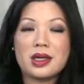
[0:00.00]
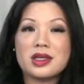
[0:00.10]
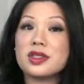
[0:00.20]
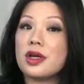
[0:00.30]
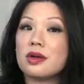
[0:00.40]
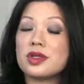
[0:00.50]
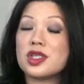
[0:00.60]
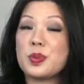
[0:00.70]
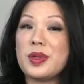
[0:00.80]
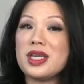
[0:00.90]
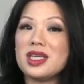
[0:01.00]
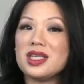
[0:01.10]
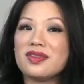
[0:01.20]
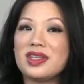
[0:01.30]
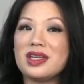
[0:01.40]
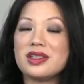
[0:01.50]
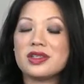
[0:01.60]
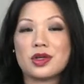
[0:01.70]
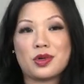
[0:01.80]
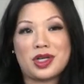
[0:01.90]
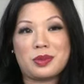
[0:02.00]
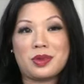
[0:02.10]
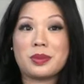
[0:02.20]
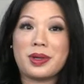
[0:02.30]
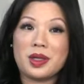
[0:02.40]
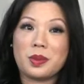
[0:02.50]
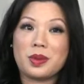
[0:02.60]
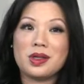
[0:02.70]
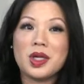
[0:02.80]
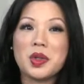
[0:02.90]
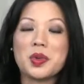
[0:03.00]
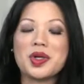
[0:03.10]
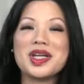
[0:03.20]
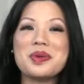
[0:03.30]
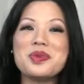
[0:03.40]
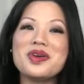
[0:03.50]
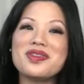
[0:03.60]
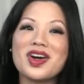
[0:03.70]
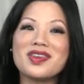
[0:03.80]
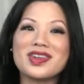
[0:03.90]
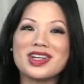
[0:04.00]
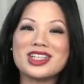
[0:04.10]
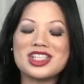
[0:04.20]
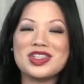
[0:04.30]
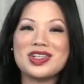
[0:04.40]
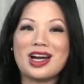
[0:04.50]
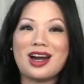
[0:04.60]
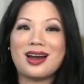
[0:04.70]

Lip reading: So, speaking of things that are credible, dependable, we're going to move over to our